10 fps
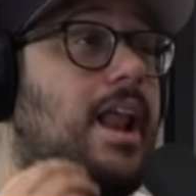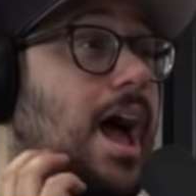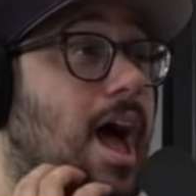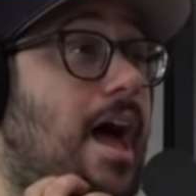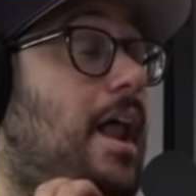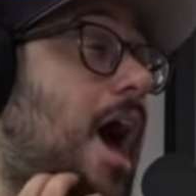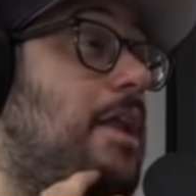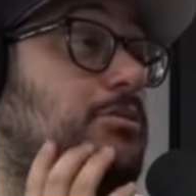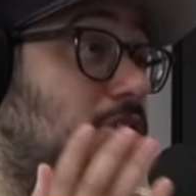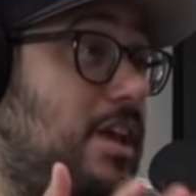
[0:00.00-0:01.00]
I, I I
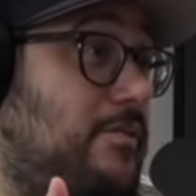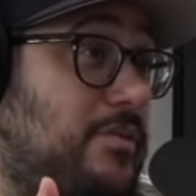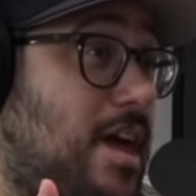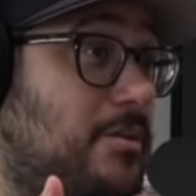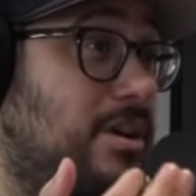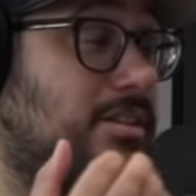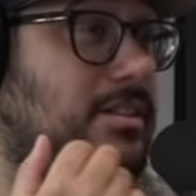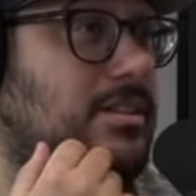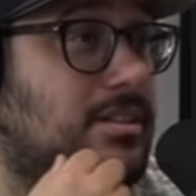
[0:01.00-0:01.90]
don't shave for that reason.